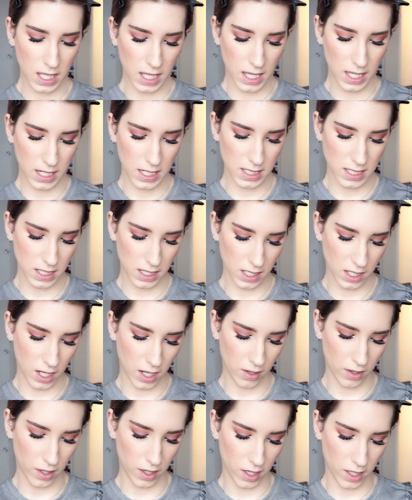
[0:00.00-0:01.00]
It is in the
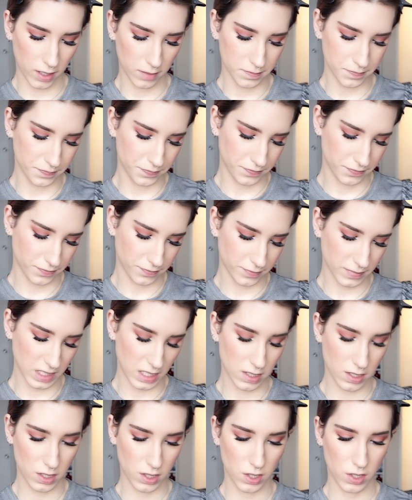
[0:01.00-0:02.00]
color
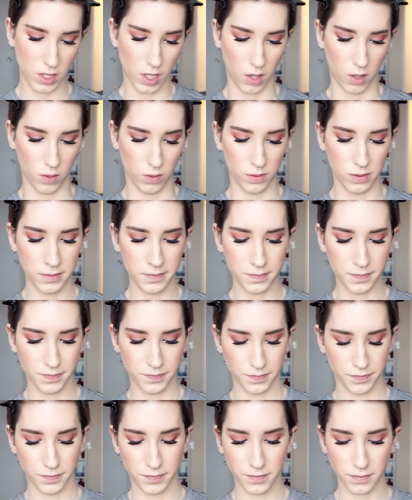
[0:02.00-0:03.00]
Stone.
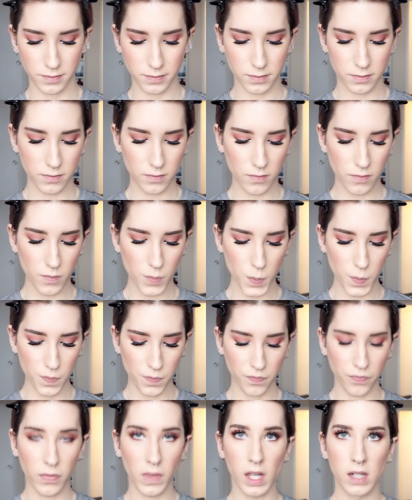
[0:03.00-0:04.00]

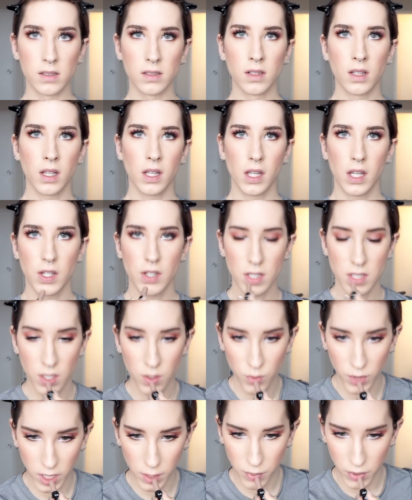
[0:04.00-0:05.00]
It's just a
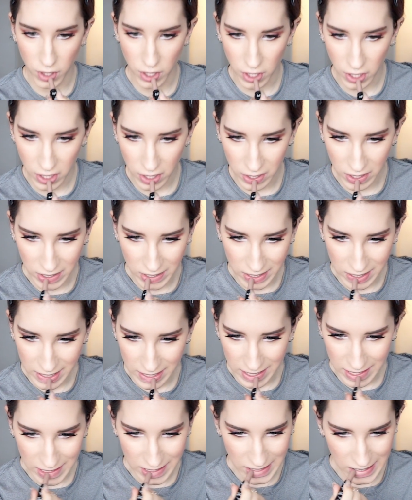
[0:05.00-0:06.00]
really pretty
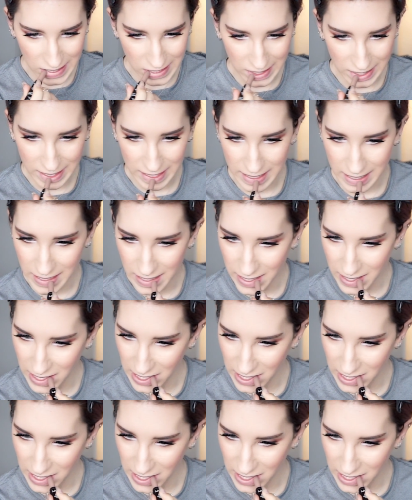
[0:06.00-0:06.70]
kind of like